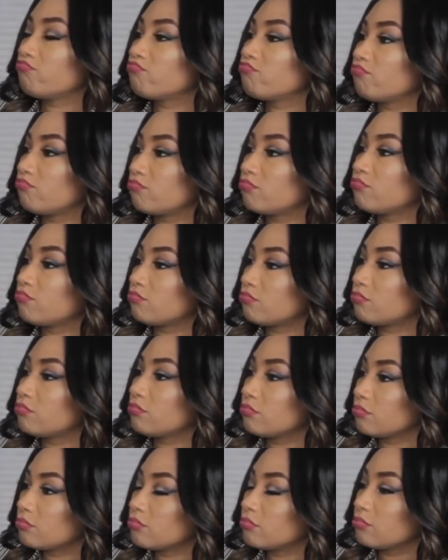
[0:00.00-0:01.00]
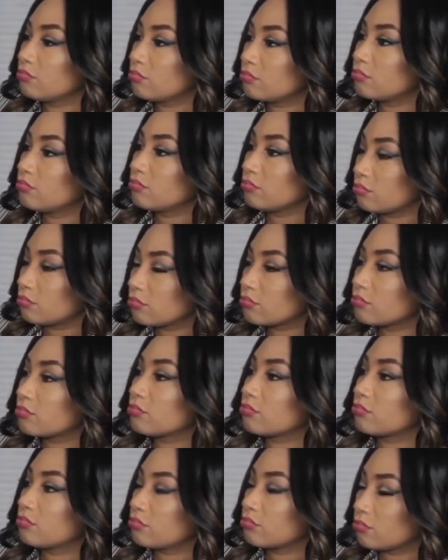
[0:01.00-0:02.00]

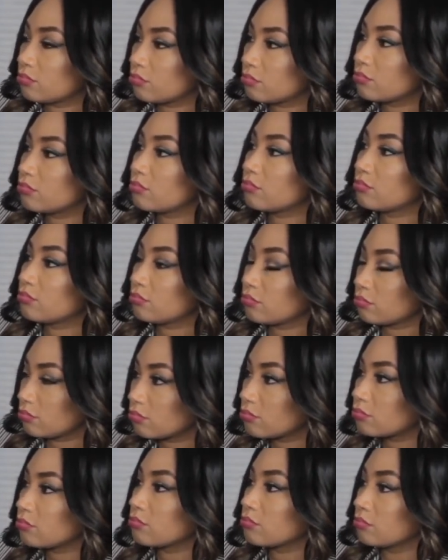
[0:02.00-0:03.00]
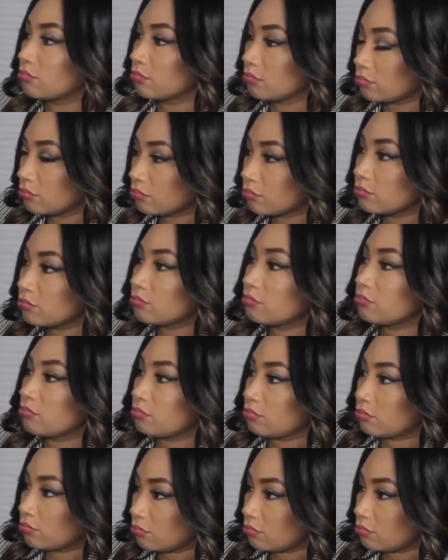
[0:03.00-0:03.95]
This person isn't speaking.